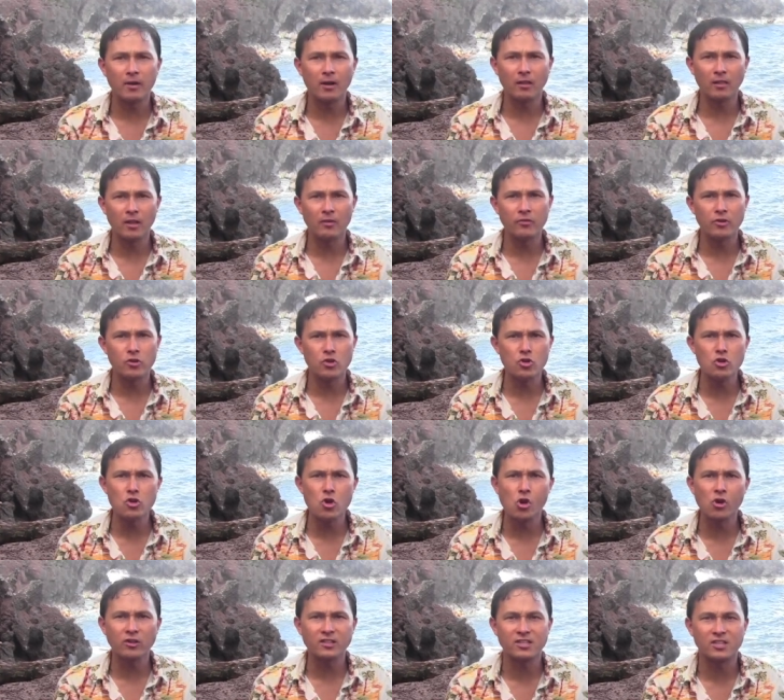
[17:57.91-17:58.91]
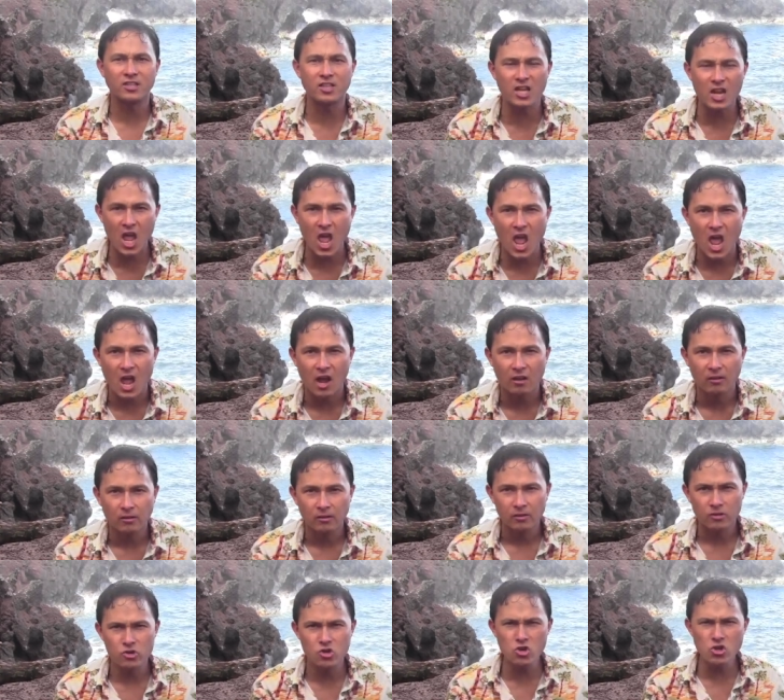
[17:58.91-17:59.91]
but I live in New York City.
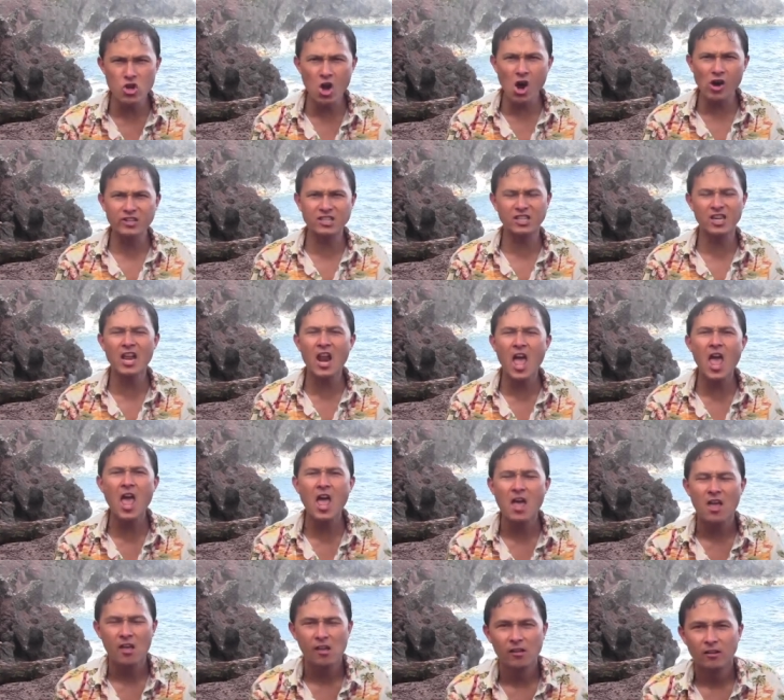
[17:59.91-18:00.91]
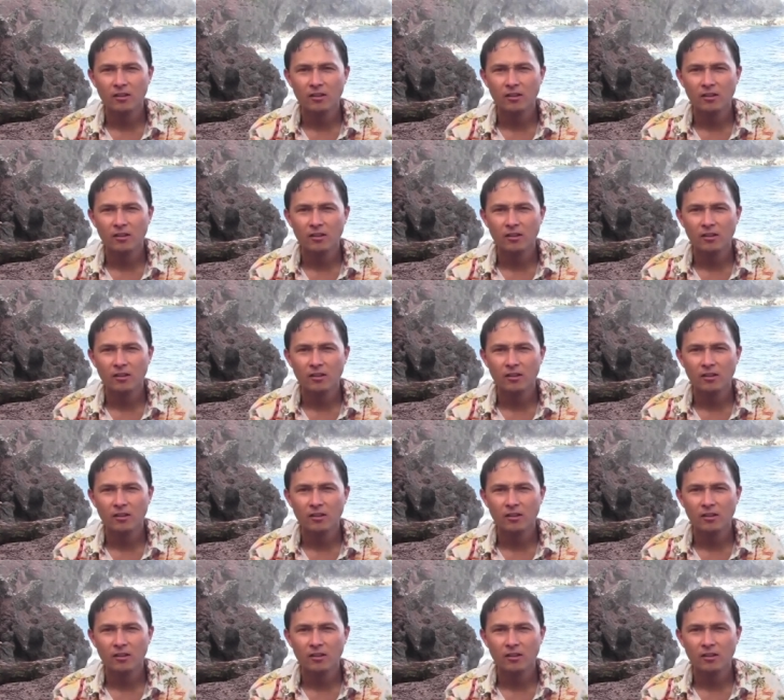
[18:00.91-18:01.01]
New York City!